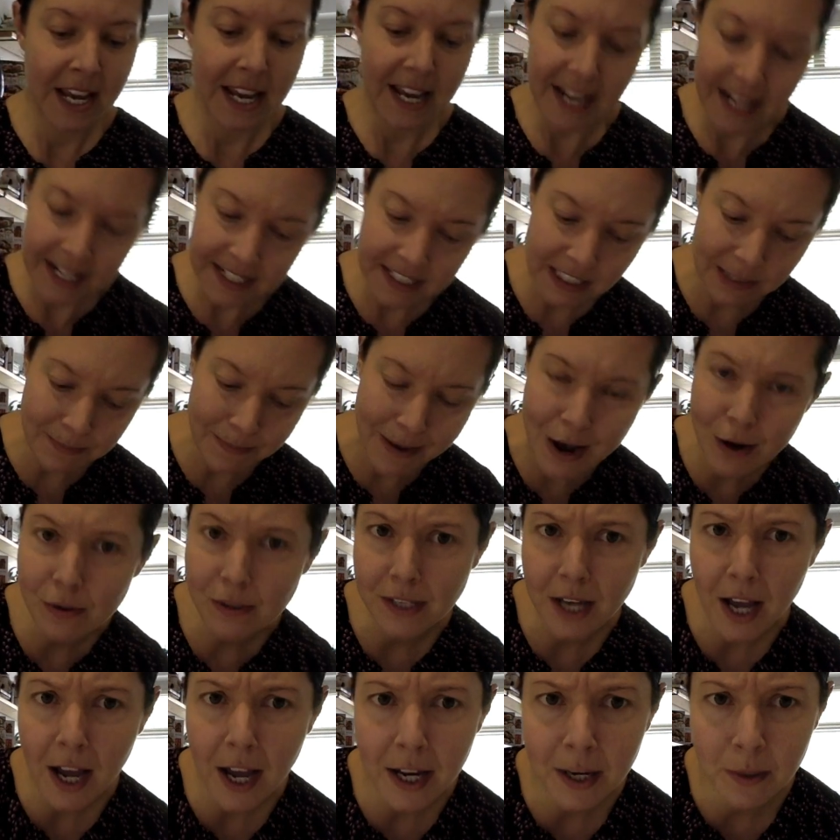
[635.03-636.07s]
"It's about
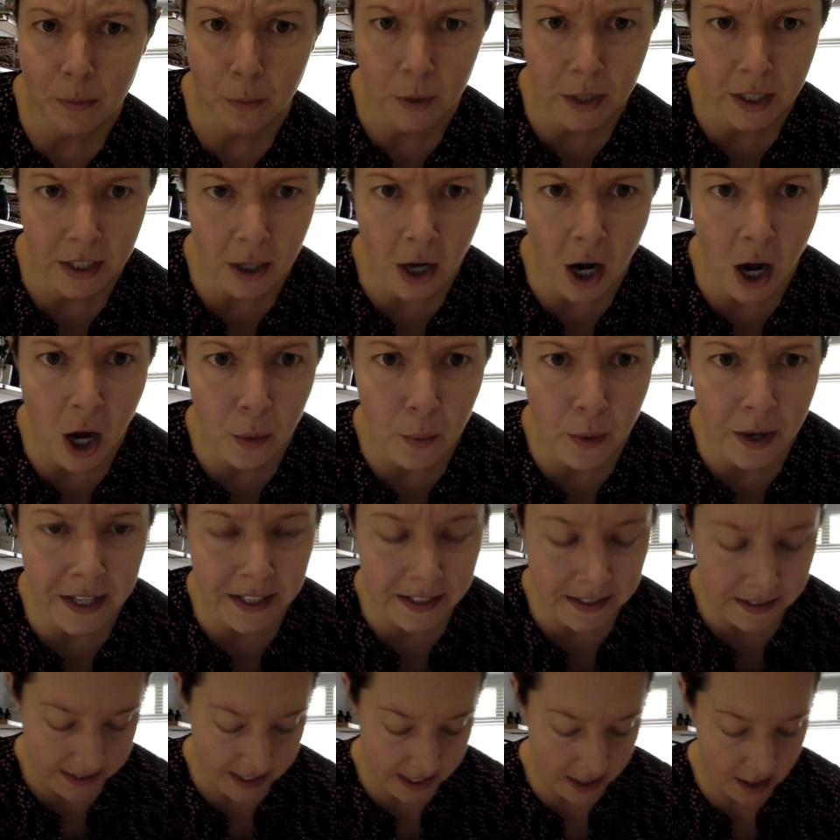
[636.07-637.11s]
time we got
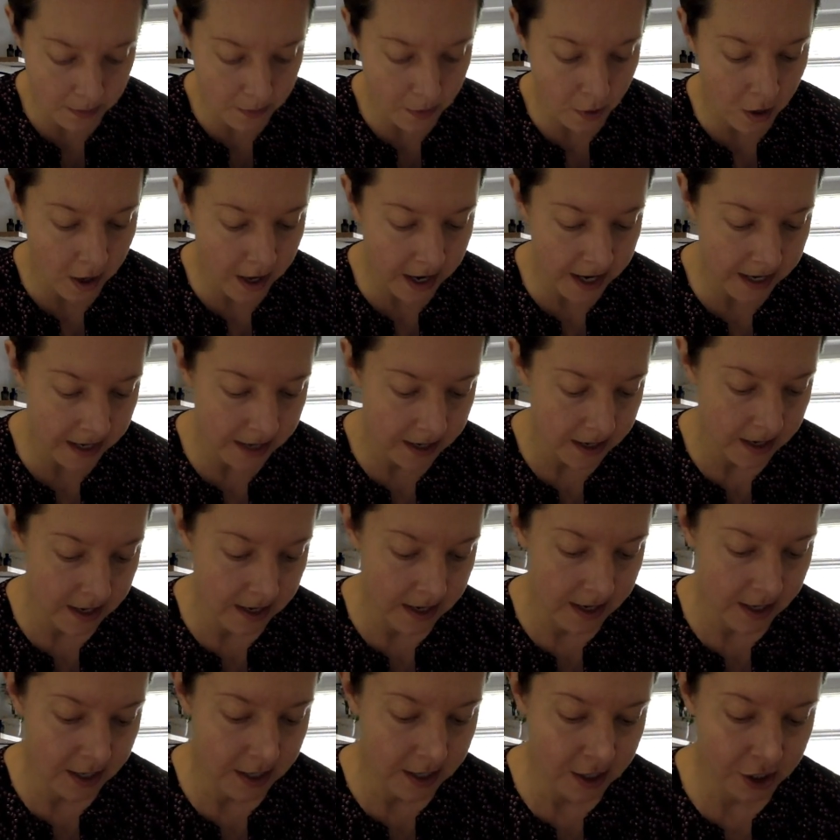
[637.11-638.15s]
one," said the boy.
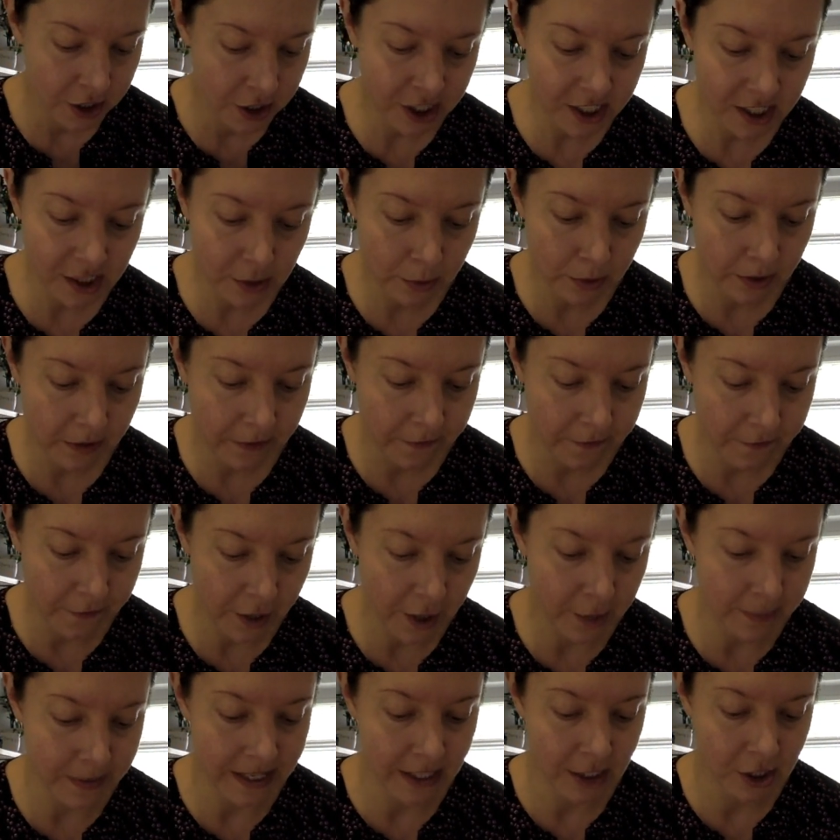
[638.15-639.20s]
"She's
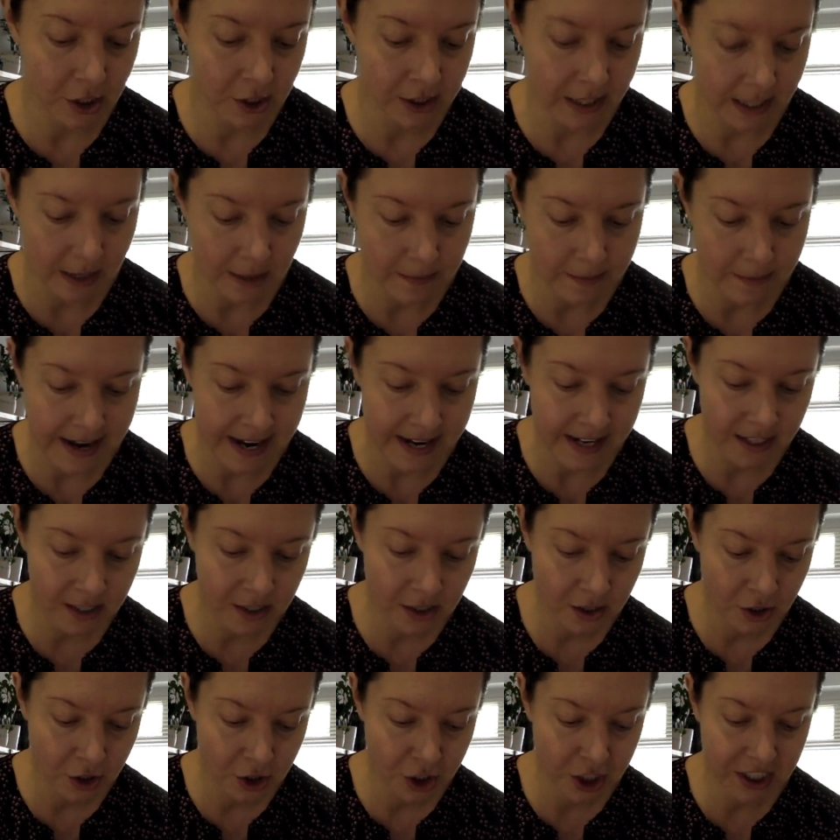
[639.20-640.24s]
refurbished," said the man.
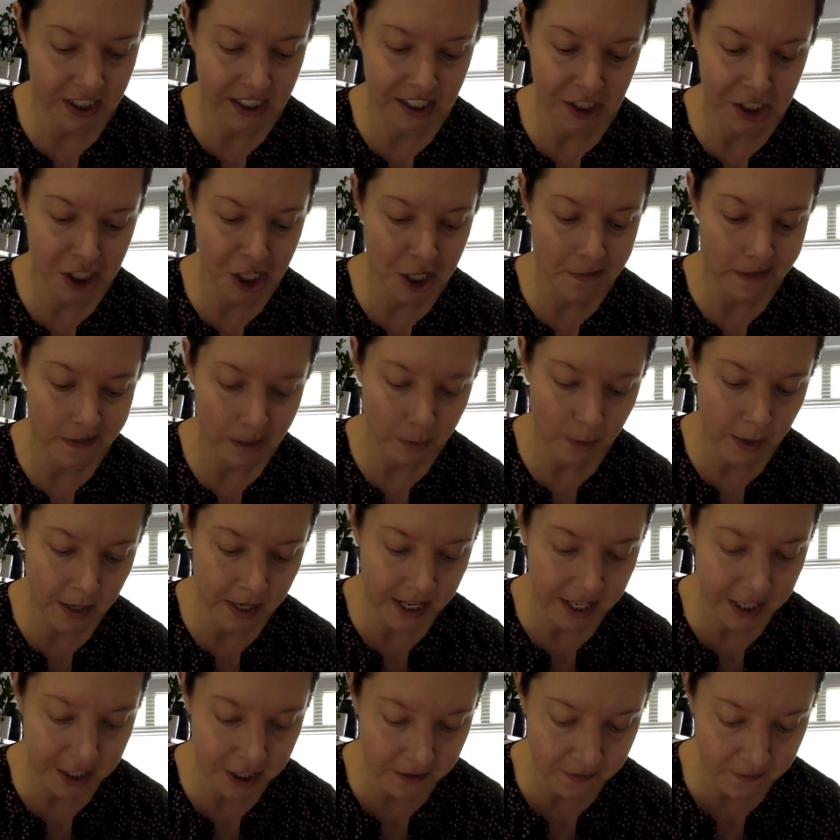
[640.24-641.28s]
"She's the cheapest one
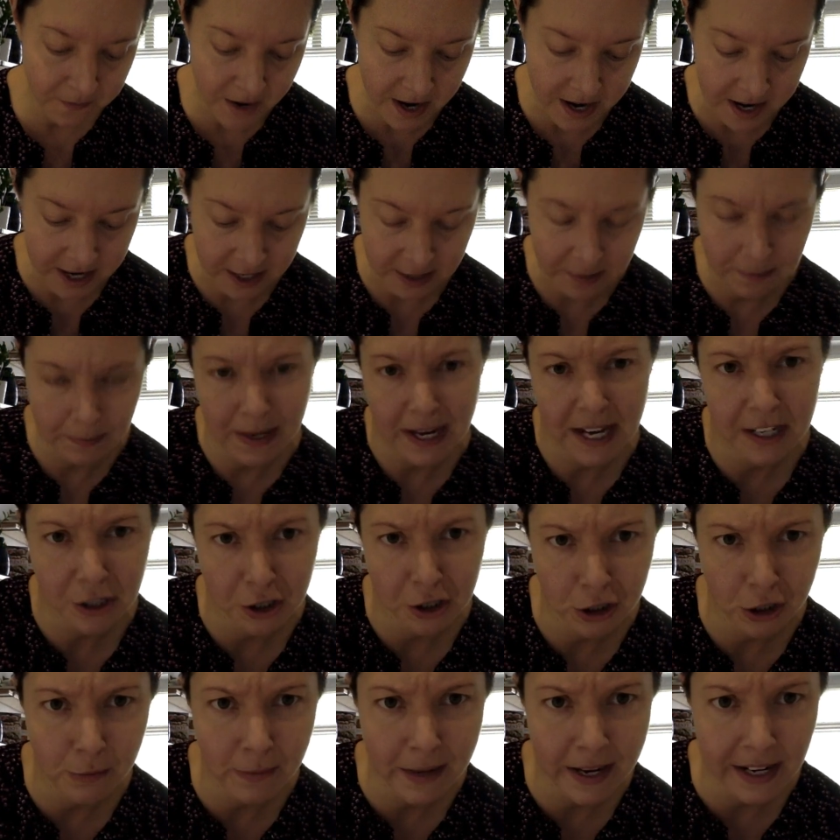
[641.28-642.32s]
I could find, but
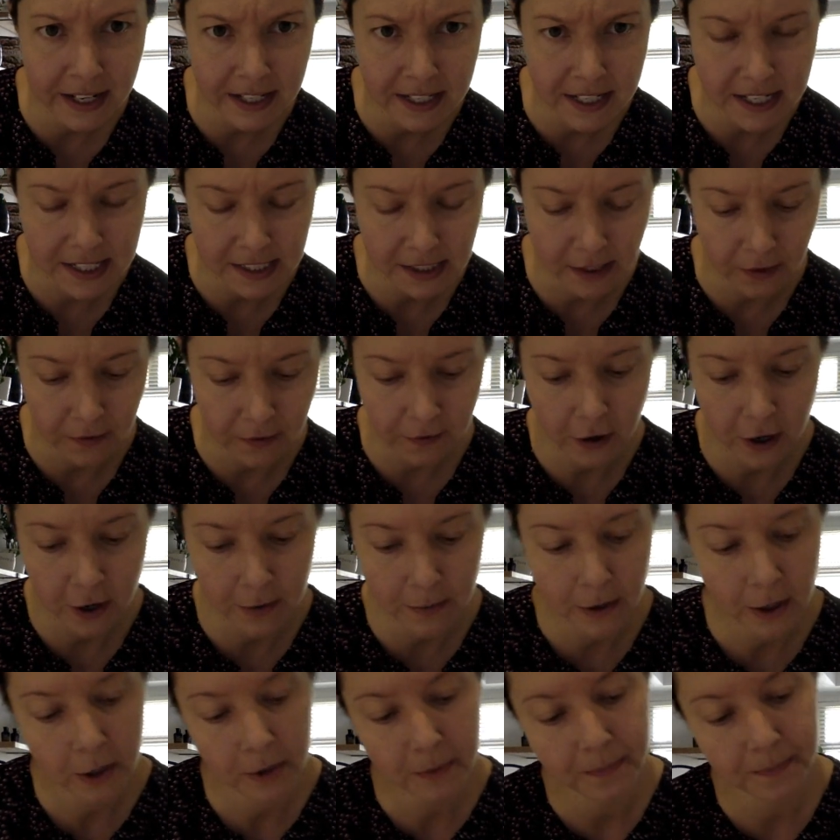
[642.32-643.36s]
she'll make a decent
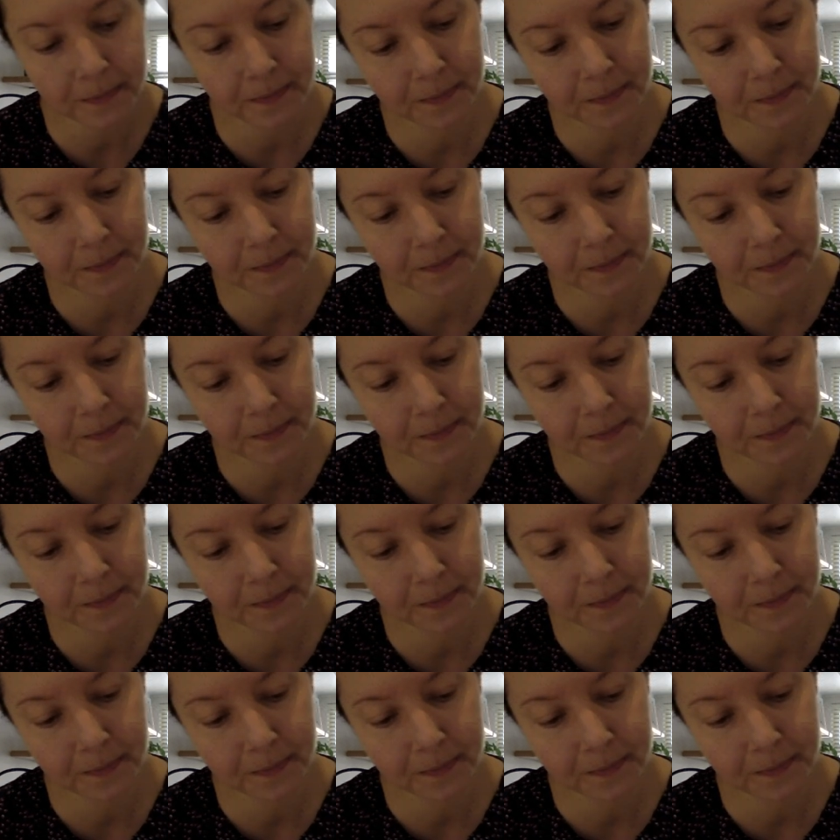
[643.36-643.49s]
farmer."